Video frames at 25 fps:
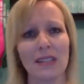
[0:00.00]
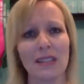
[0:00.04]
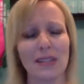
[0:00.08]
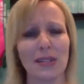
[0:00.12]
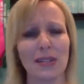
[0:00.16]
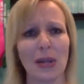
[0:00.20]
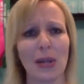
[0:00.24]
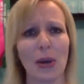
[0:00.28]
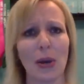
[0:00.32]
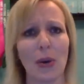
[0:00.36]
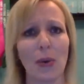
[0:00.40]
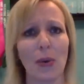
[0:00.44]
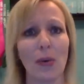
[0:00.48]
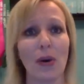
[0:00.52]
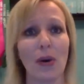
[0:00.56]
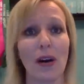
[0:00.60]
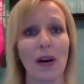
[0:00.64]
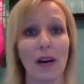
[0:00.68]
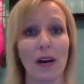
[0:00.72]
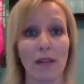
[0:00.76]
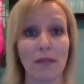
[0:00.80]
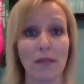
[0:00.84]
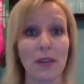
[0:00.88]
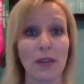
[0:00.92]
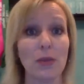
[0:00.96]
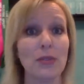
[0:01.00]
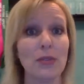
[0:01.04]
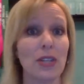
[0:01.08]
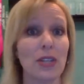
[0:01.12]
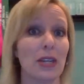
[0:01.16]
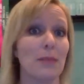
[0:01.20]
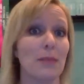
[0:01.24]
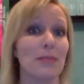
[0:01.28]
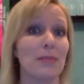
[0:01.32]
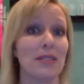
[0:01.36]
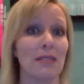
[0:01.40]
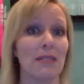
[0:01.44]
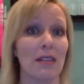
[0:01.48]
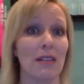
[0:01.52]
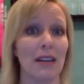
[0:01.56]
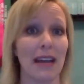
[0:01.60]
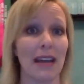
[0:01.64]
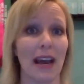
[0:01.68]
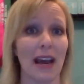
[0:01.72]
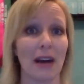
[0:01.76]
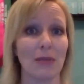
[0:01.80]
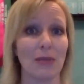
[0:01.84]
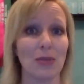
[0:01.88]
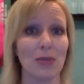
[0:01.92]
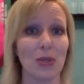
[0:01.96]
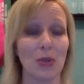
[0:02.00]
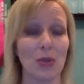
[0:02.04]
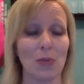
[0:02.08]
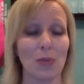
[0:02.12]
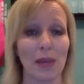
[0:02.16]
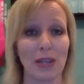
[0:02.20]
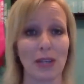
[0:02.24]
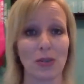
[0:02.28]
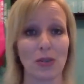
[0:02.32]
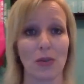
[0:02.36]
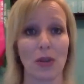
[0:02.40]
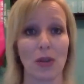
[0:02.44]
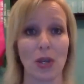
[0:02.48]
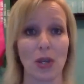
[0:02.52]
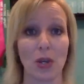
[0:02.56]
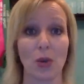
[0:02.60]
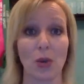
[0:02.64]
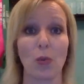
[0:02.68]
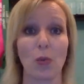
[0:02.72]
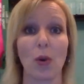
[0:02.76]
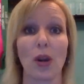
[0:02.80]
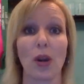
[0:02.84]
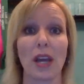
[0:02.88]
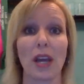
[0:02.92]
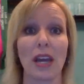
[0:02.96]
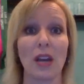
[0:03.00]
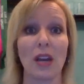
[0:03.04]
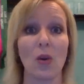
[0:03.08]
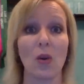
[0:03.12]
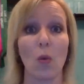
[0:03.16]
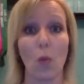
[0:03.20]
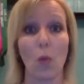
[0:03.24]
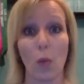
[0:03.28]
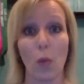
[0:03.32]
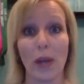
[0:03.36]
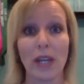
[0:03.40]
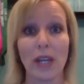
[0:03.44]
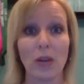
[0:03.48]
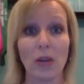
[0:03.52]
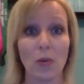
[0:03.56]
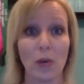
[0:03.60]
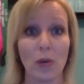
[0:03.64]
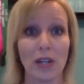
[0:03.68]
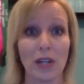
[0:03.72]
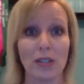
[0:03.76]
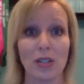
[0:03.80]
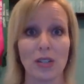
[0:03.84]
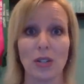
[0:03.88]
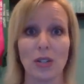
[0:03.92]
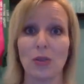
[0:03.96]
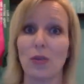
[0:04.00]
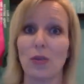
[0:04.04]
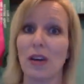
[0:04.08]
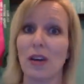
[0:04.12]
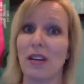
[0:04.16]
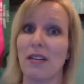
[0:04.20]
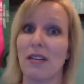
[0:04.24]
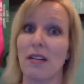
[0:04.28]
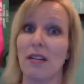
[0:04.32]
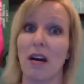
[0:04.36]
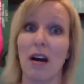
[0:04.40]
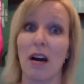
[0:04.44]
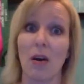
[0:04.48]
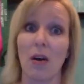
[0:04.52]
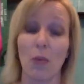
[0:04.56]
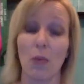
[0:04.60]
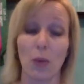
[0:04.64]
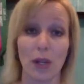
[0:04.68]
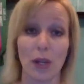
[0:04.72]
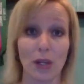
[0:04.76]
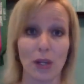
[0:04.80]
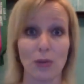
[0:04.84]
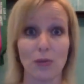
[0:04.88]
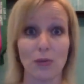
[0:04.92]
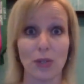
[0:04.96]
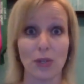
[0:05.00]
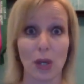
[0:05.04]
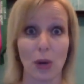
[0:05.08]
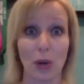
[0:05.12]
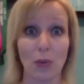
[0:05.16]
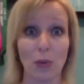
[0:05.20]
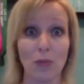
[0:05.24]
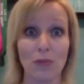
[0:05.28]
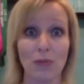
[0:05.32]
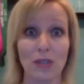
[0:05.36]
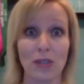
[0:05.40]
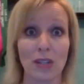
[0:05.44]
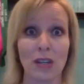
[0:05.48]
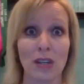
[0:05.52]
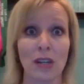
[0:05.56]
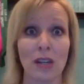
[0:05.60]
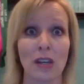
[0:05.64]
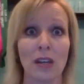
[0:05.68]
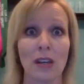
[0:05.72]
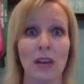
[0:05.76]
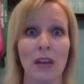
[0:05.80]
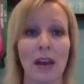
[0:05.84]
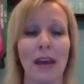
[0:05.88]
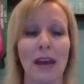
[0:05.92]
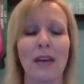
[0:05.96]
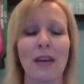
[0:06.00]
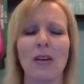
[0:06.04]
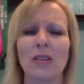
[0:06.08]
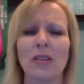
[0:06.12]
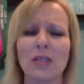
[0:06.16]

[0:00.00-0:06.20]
So a few tips on how to make sure that you're working when you want to and not when you don't, and